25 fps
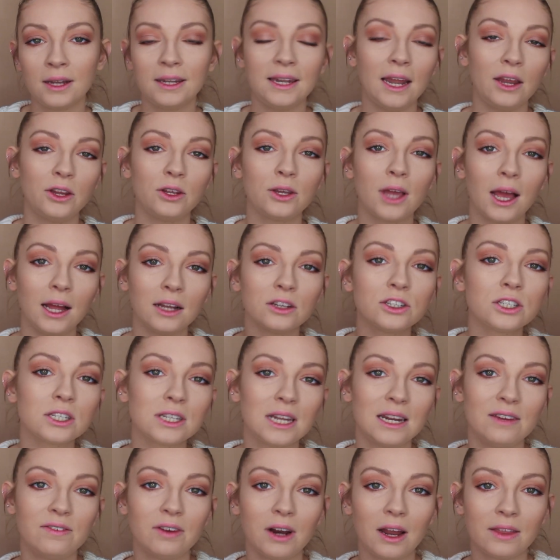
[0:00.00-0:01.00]
Now you can just
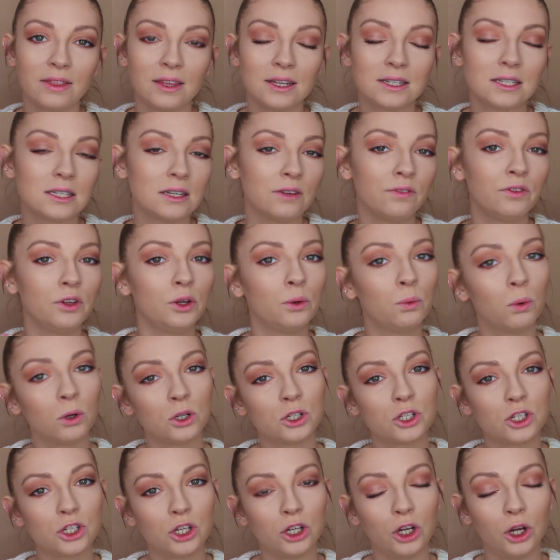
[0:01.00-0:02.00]
leave it like this if you
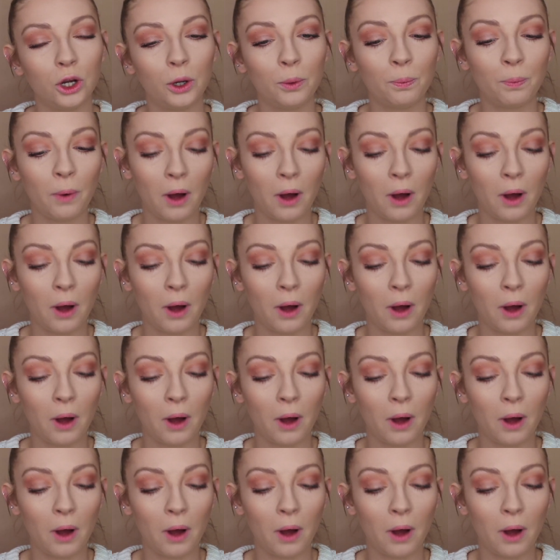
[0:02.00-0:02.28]
want to,